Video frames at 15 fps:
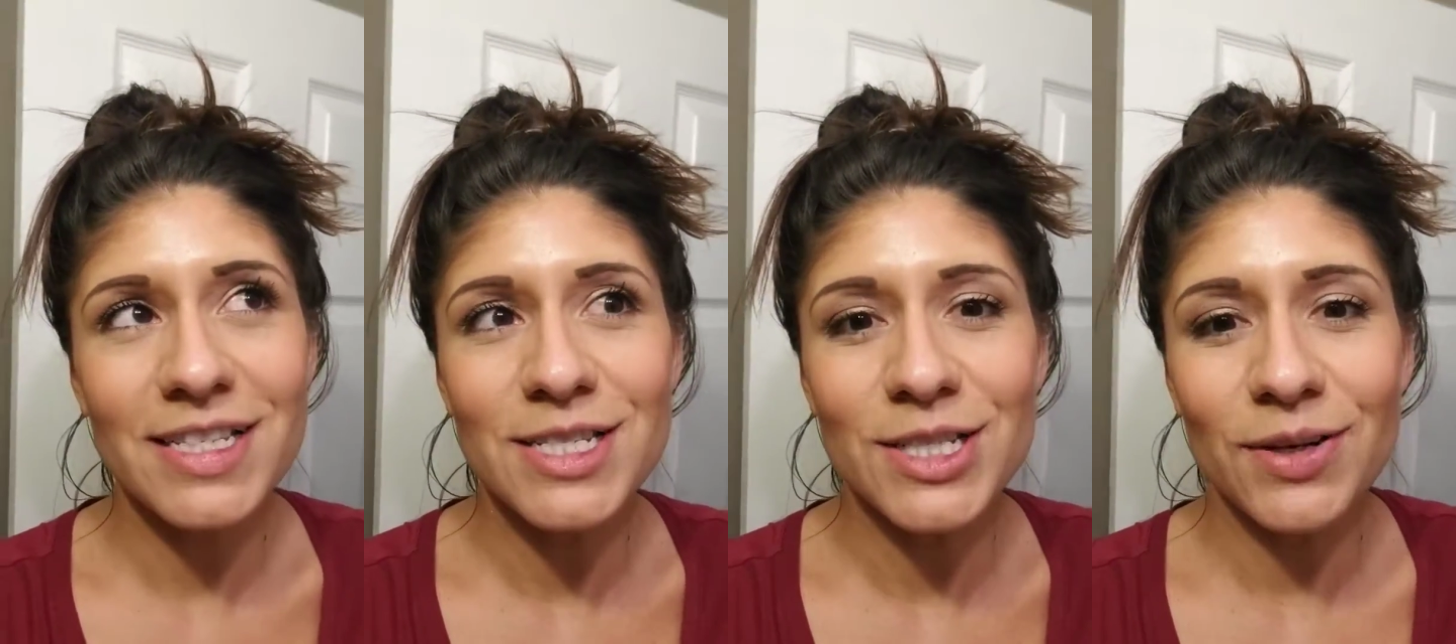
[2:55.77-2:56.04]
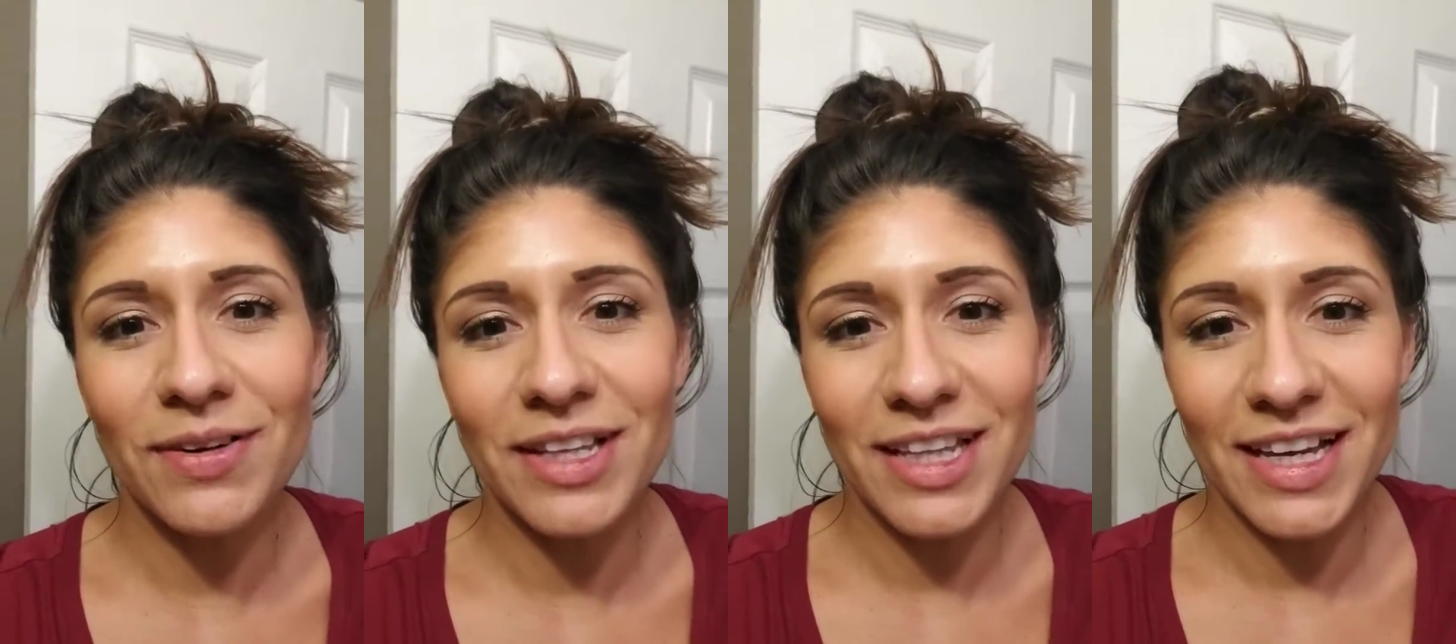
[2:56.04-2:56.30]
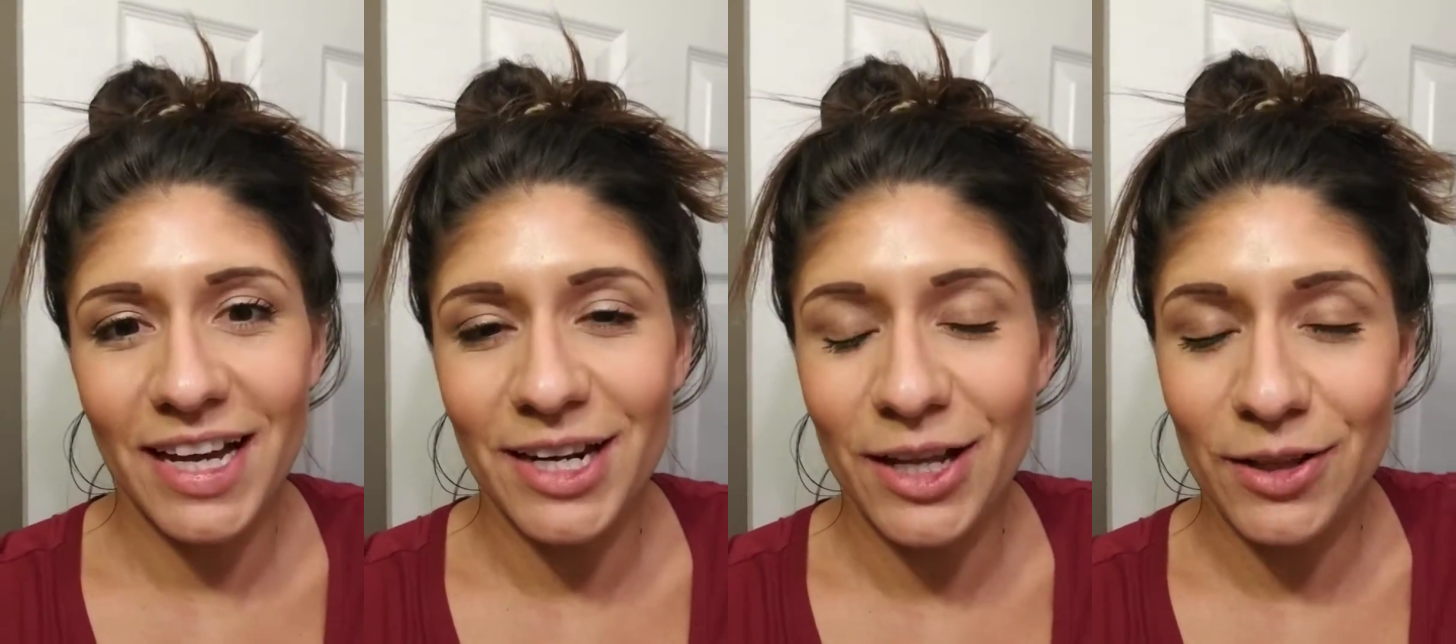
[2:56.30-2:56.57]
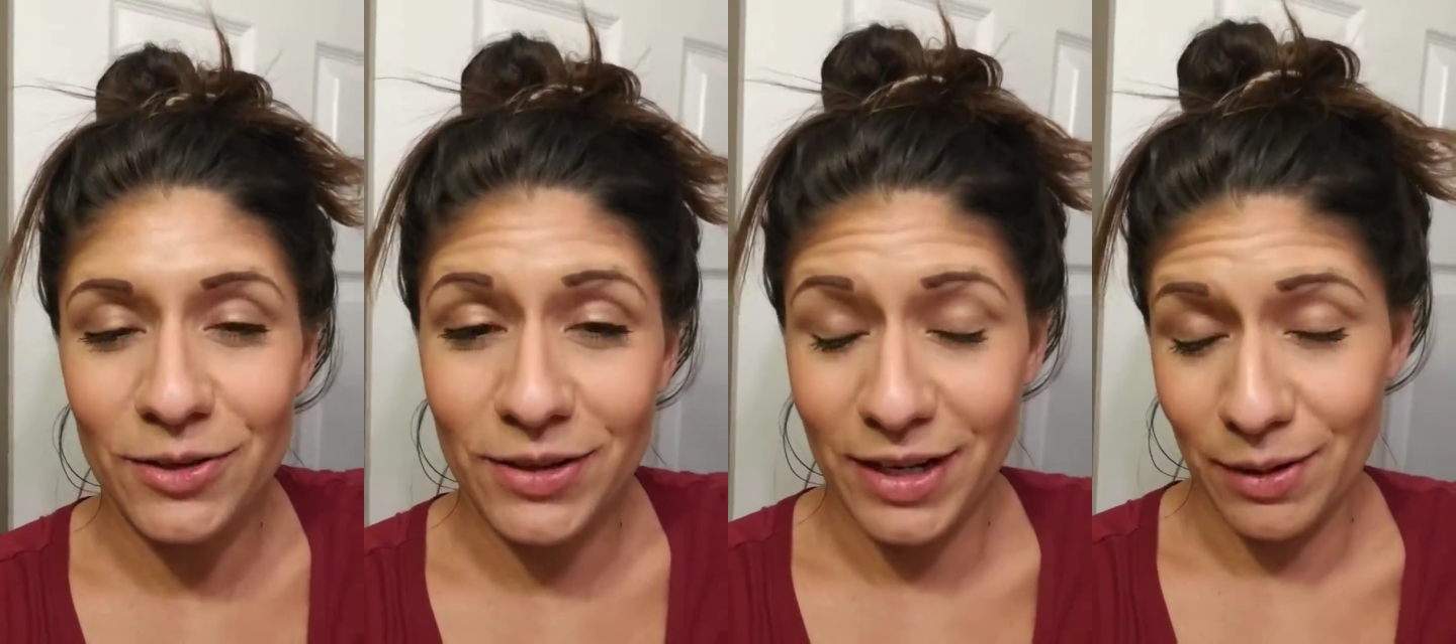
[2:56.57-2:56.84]
to do it like
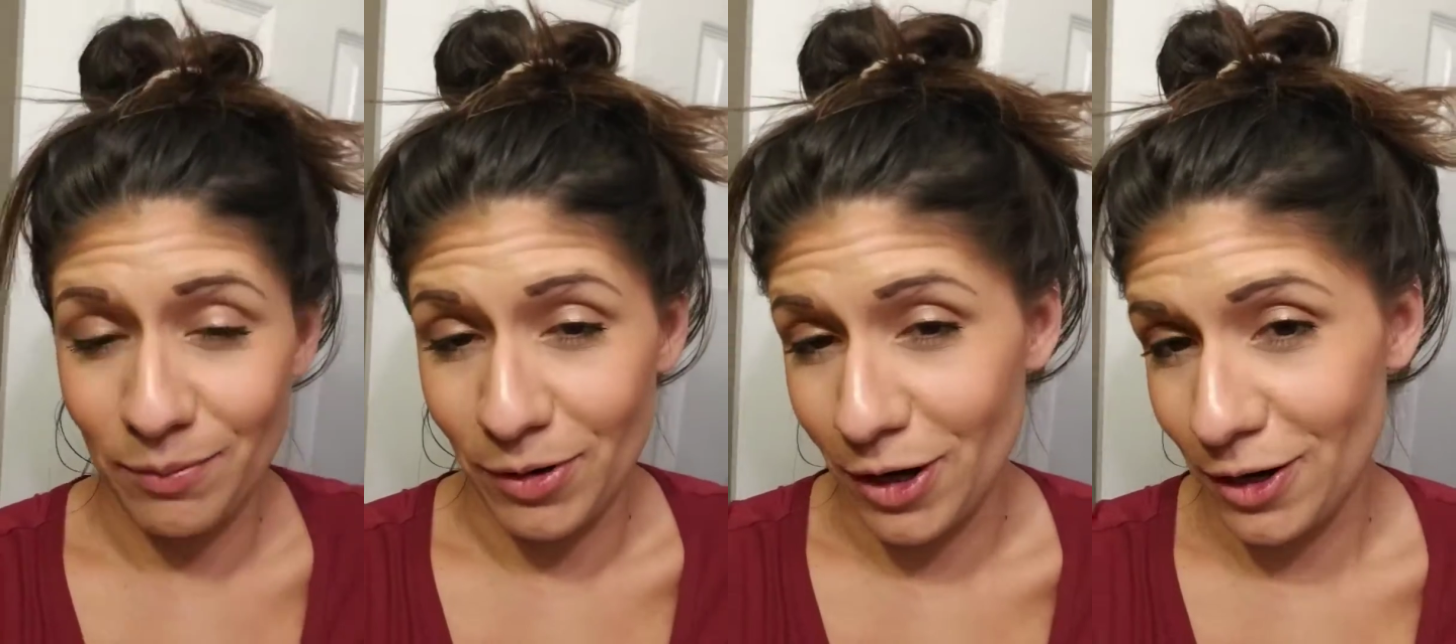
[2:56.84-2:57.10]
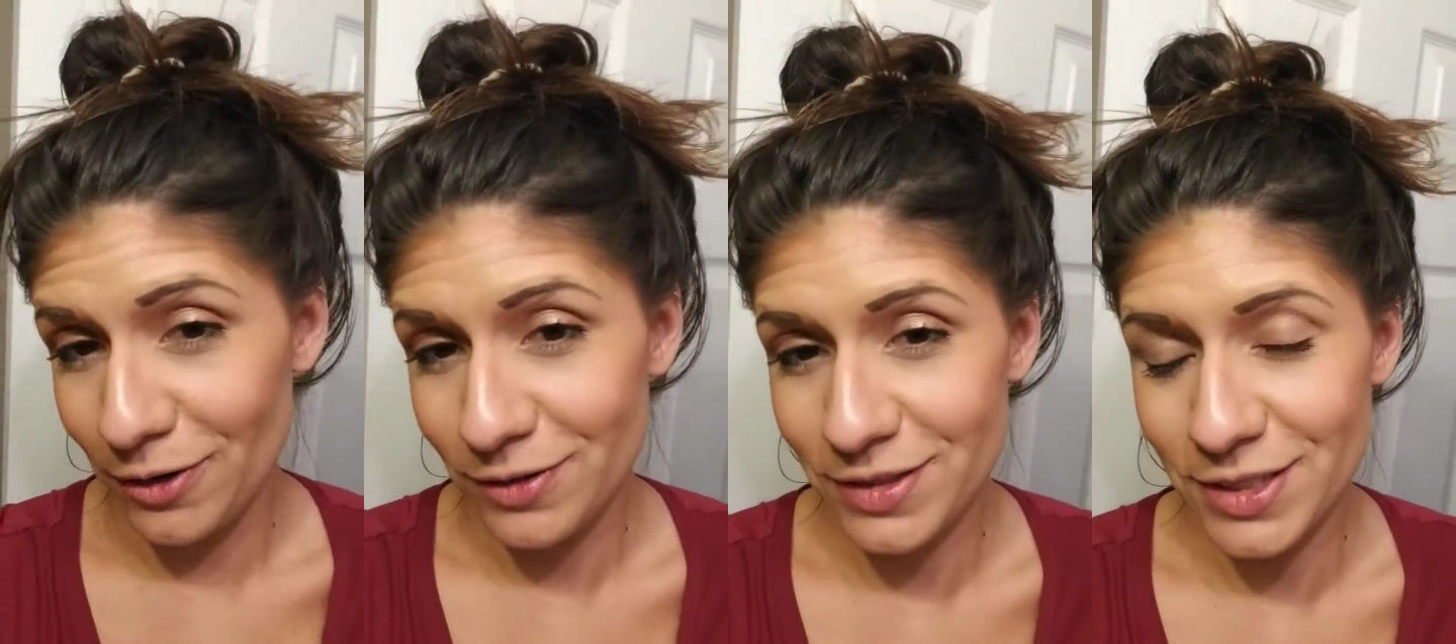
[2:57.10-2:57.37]
another day tomorrow,